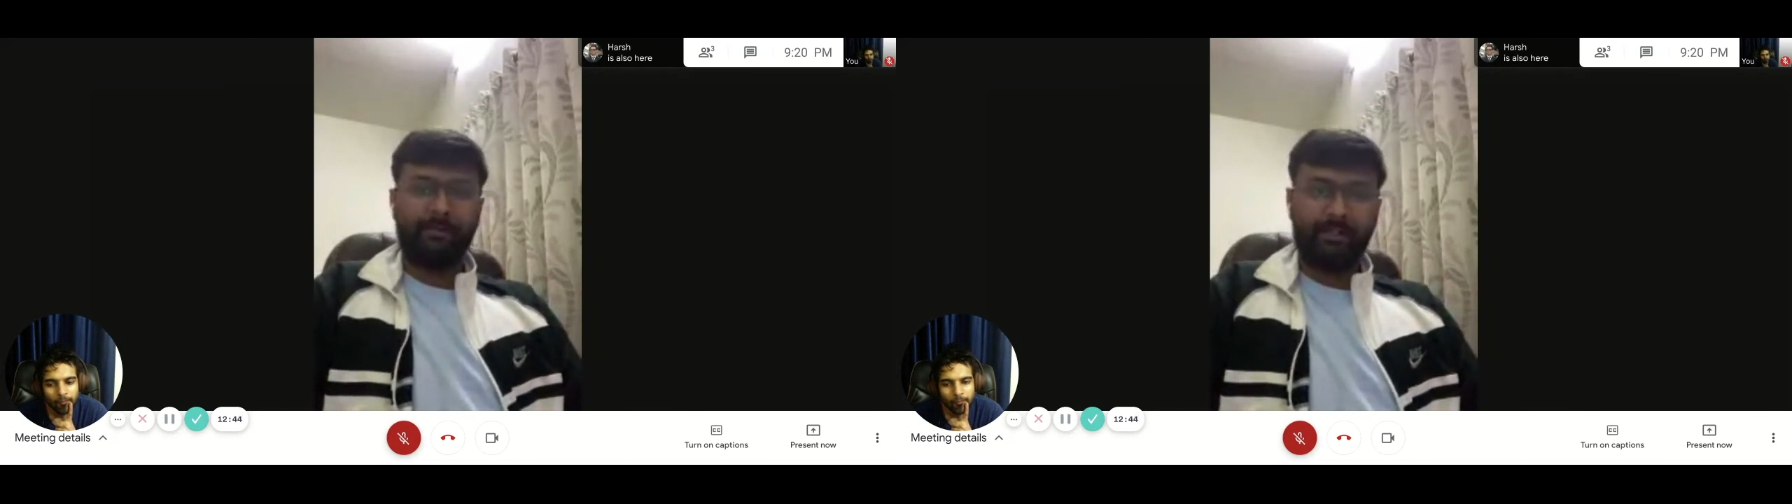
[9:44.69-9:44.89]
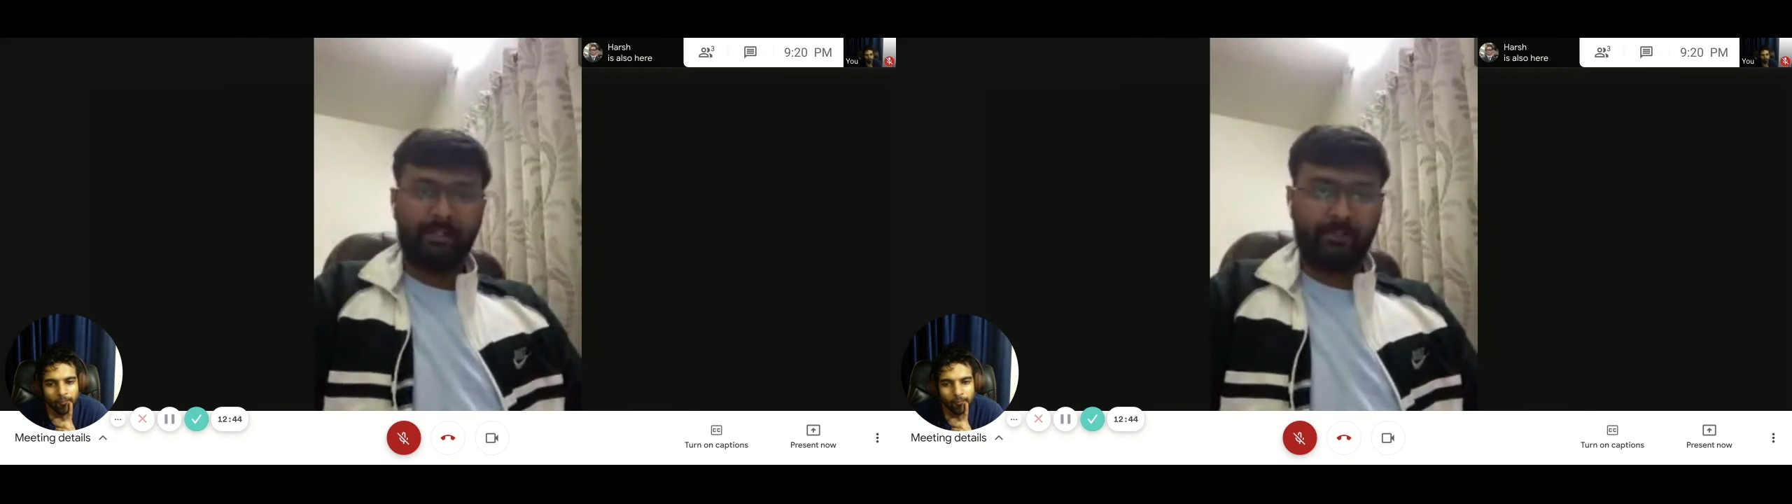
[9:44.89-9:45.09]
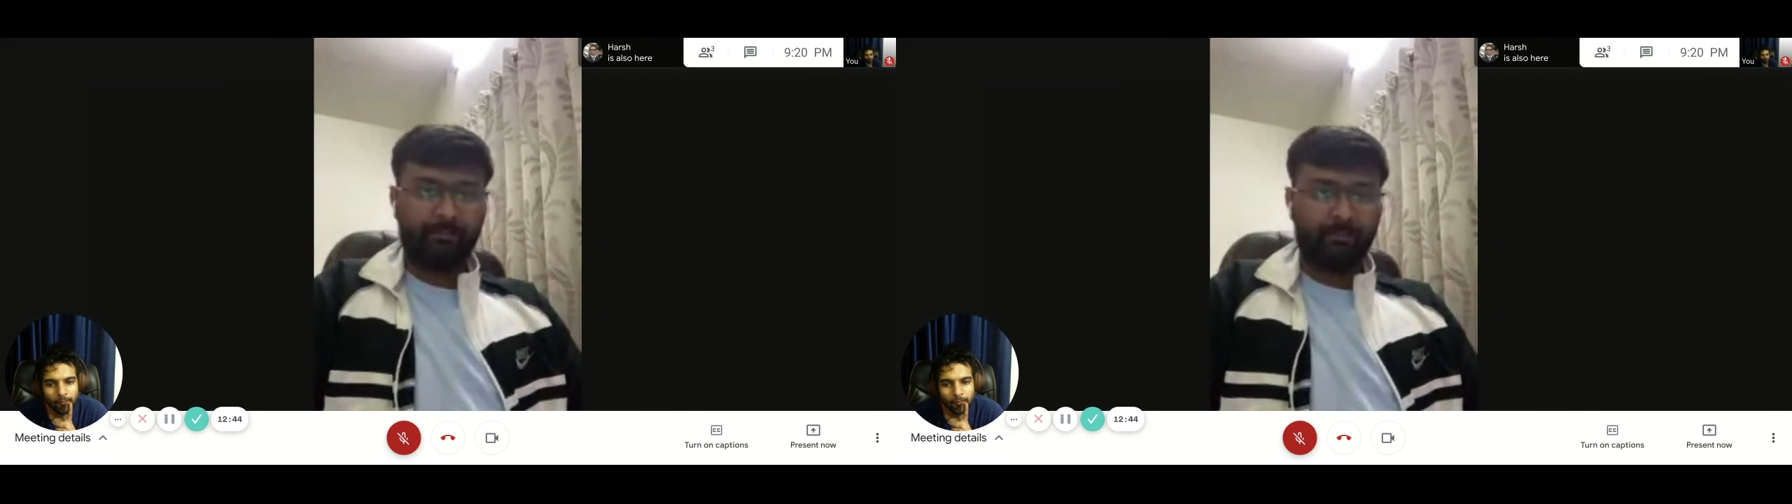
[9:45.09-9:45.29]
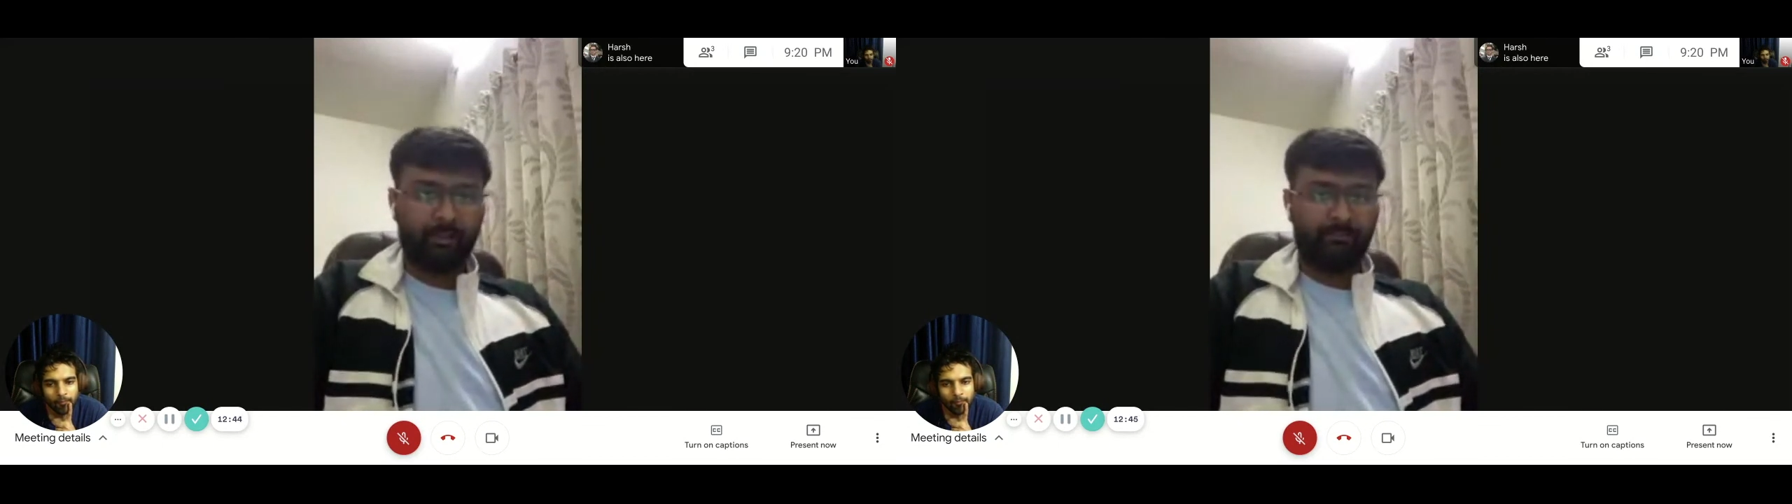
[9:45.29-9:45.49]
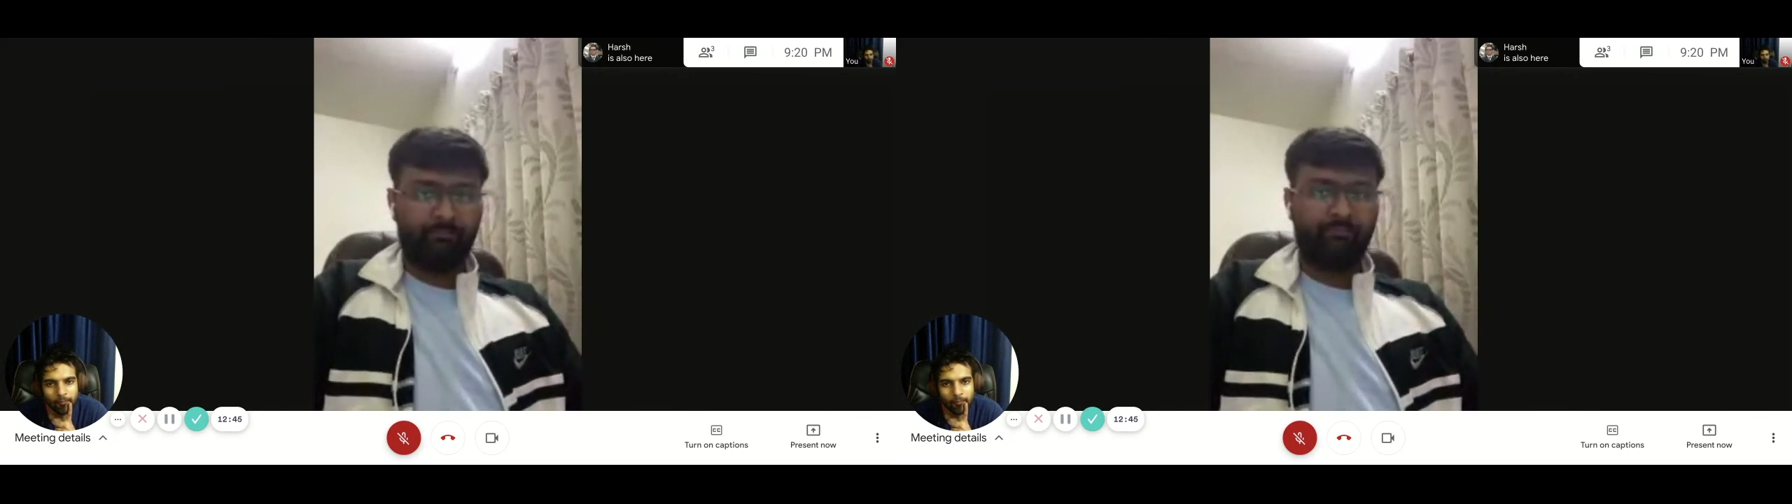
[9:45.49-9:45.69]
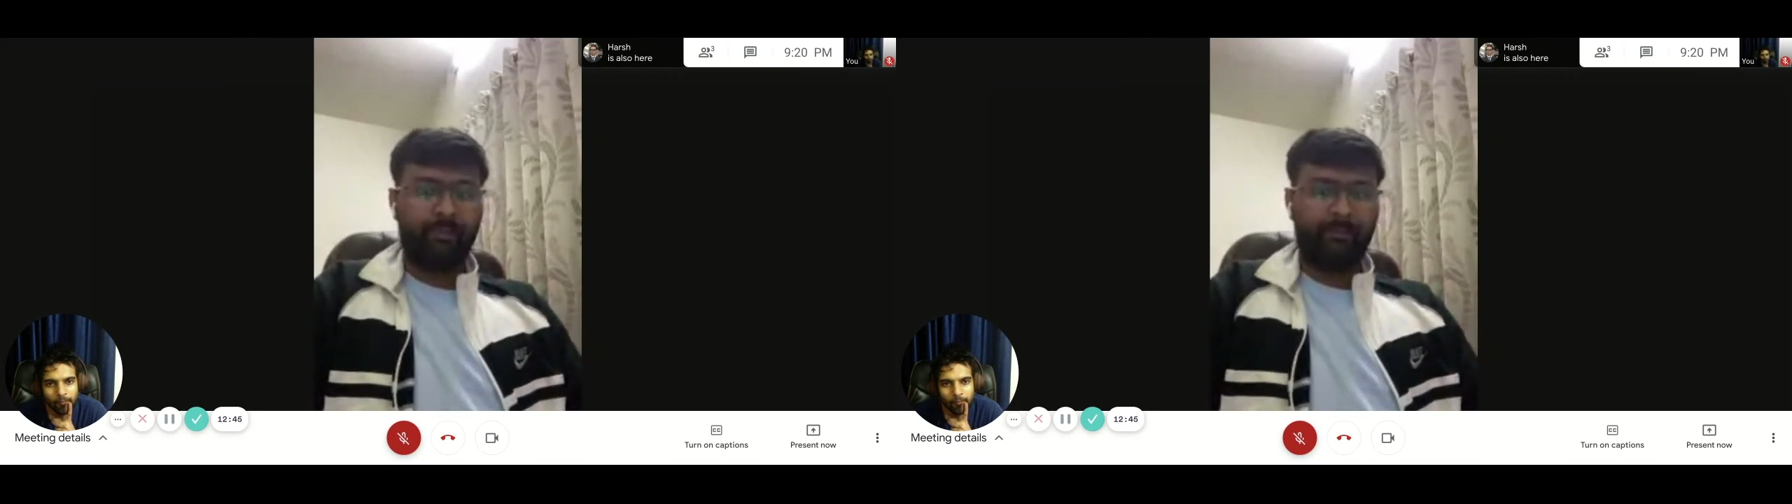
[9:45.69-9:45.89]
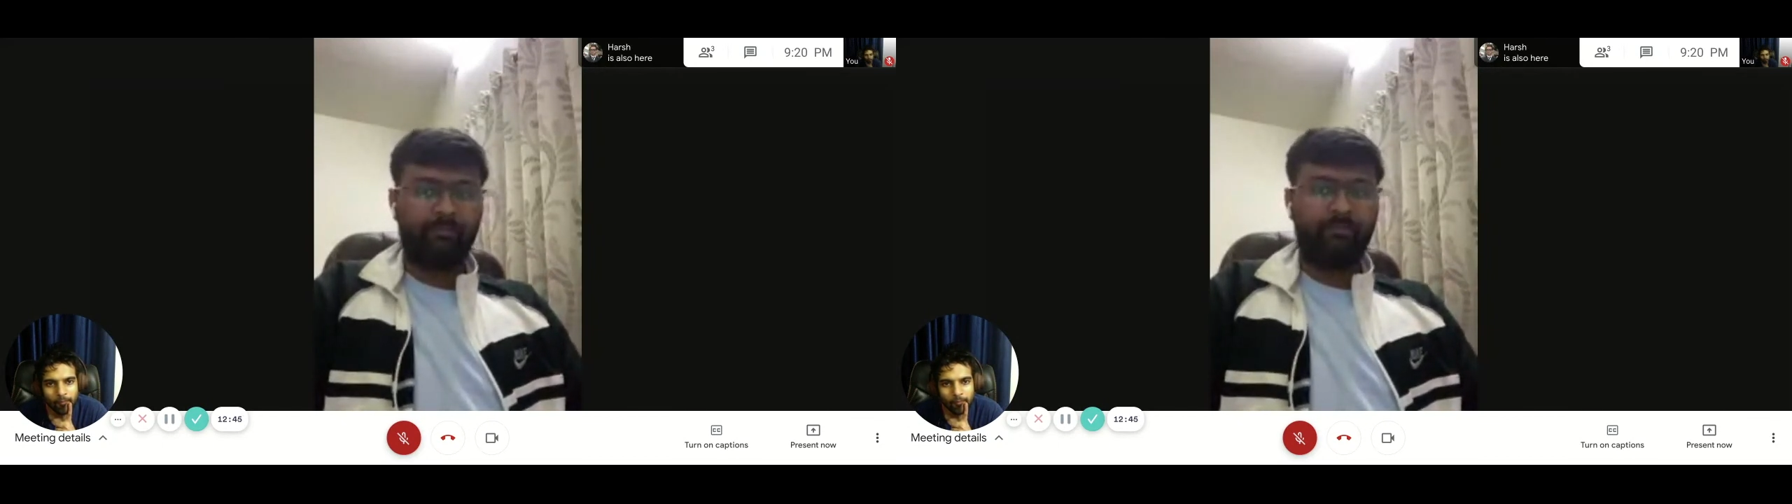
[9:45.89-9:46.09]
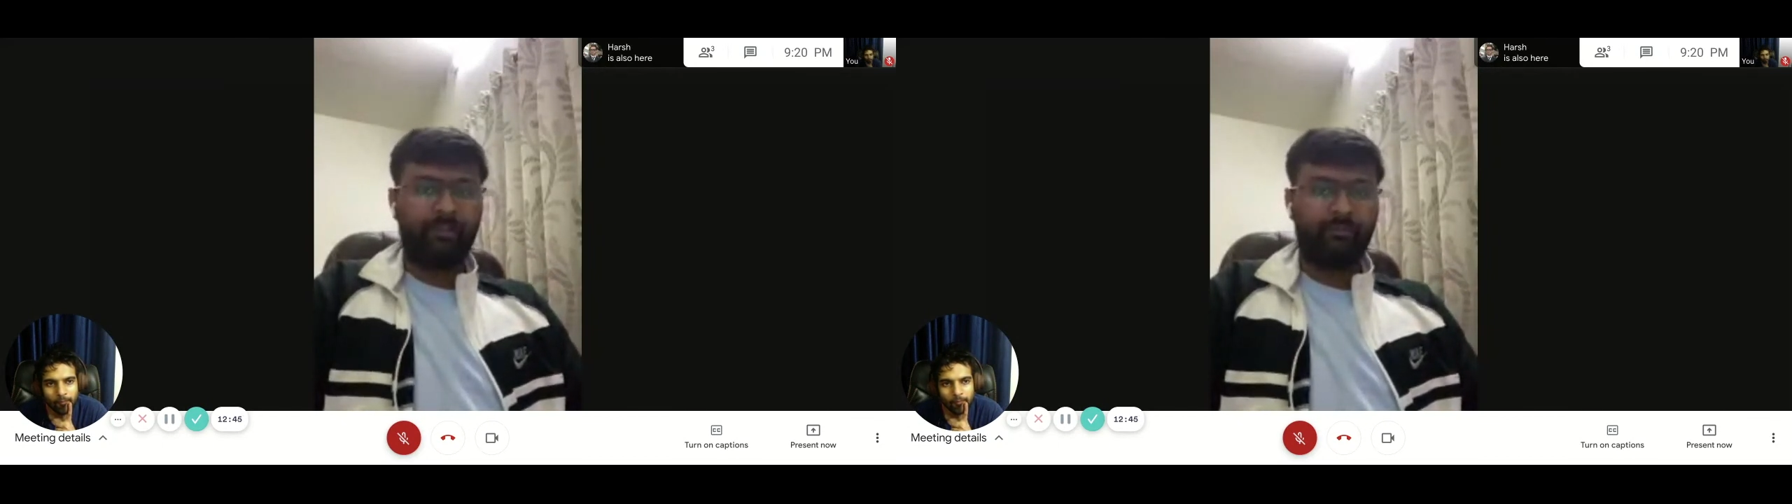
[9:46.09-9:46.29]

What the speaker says: definitely people